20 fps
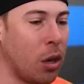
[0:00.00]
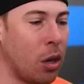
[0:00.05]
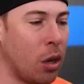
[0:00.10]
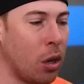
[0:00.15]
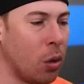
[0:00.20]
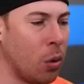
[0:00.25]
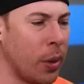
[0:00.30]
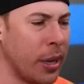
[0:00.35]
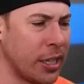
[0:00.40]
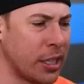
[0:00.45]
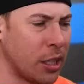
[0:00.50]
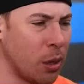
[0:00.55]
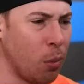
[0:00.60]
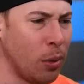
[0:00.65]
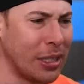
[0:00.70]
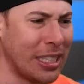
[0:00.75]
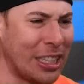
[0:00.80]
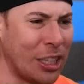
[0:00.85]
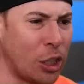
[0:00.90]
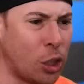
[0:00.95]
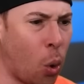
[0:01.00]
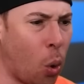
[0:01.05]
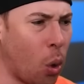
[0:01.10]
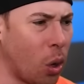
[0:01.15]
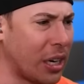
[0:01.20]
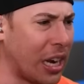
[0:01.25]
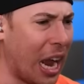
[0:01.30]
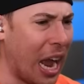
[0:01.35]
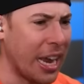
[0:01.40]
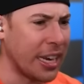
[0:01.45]
Uh oh wait, someone's at the
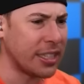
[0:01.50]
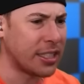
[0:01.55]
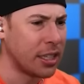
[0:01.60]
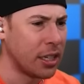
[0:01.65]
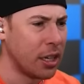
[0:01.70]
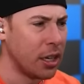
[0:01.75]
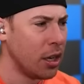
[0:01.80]
door, guys.